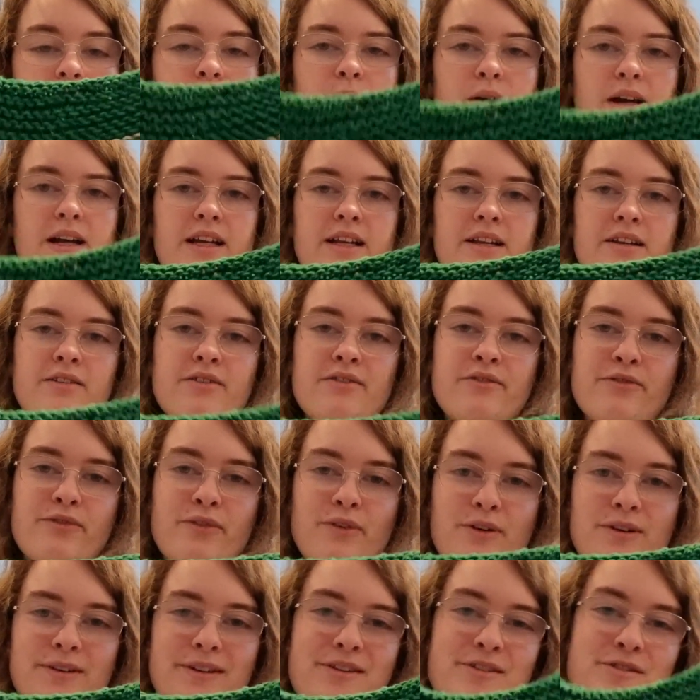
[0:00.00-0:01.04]
green
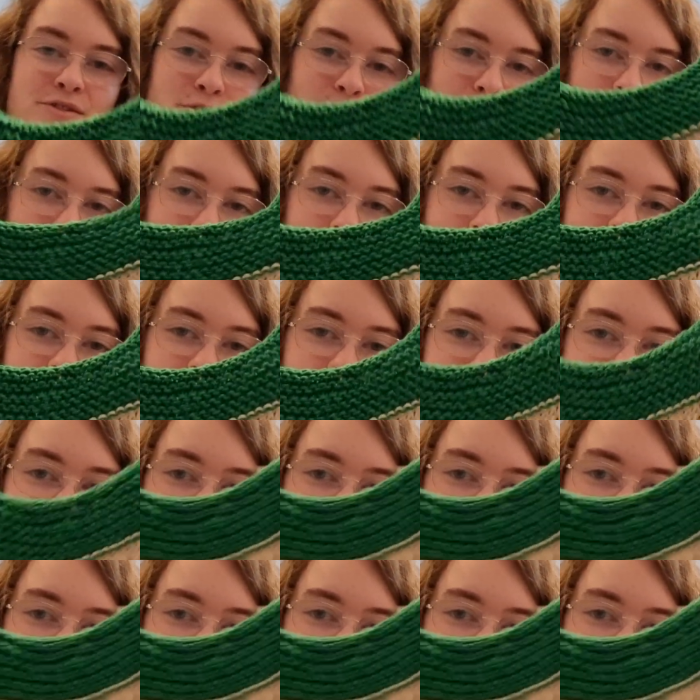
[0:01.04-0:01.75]
for the straps